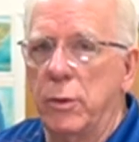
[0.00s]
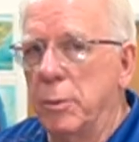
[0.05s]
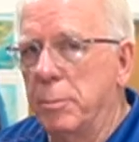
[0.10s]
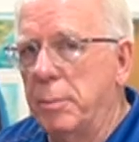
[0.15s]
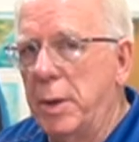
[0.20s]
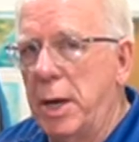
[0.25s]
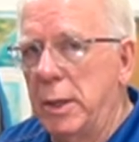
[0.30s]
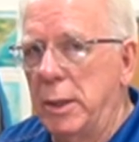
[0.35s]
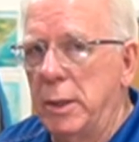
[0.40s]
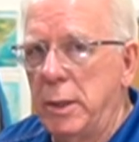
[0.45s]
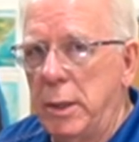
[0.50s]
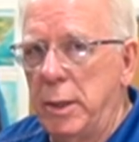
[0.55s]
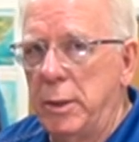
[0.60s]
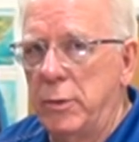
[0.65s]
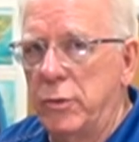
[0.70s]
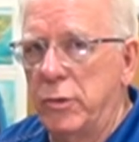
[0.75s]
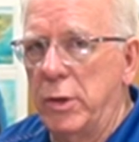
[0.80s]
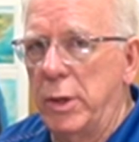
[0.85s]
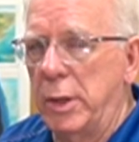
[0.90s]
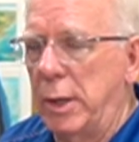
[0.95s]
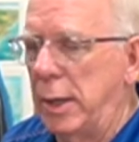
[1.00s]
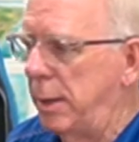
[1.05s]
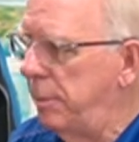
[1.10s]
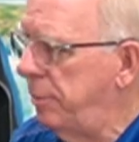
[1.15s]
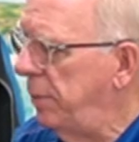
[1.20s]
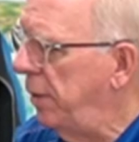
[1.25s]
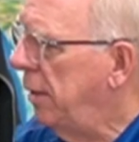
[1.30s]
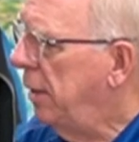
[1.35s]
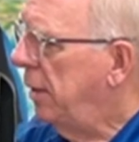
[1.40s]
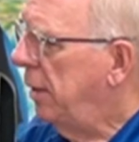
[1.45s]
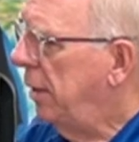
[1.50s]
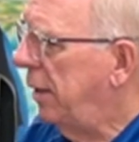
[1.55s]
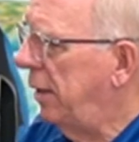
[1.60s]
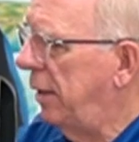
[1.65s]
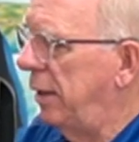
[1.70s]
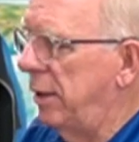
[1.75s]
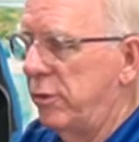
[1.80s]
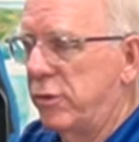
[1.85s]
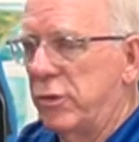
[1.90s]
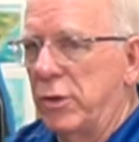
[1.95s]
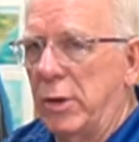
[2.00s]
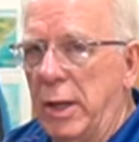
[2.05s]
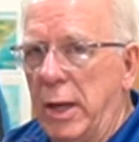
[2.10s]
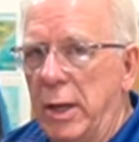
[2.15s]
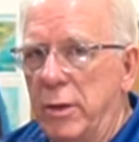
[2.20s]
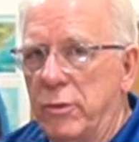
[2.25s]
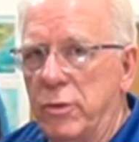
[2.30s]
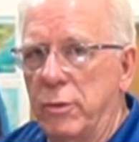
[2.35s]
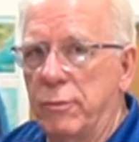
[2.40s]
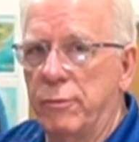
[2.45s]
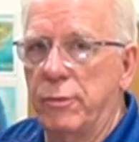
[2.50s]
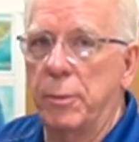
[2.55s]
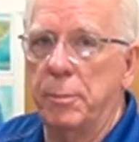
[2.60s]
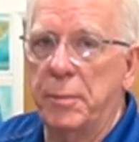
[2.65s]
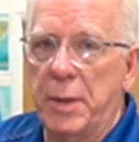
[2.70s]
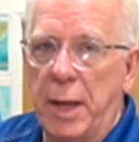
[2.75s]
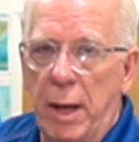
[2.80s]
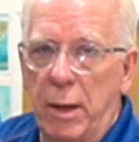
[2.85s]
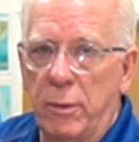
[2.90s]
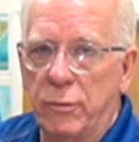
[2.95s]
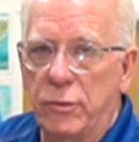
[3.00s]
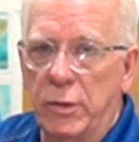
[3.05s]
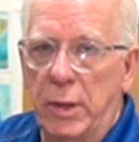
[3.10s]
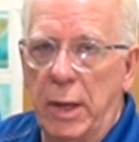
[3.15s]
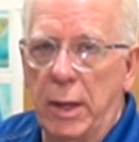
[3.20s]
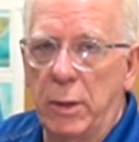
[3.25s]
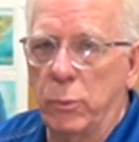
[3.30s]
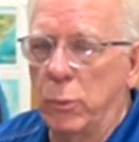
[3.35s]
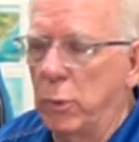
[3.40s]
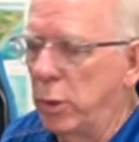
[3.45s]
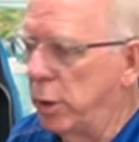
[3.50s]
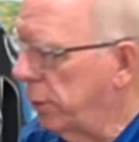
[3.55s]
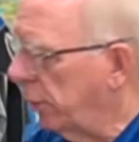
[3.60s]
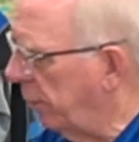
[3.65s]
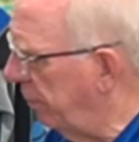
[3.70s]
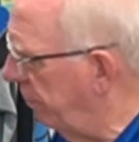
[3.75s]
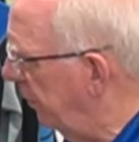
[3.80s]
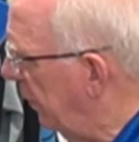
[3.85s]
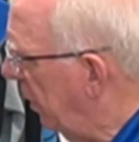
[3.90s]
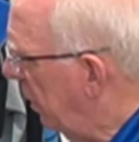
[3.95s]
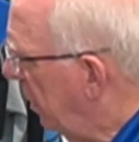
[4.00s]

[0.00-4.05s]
Your body heats it up, it insulates it from the outside water.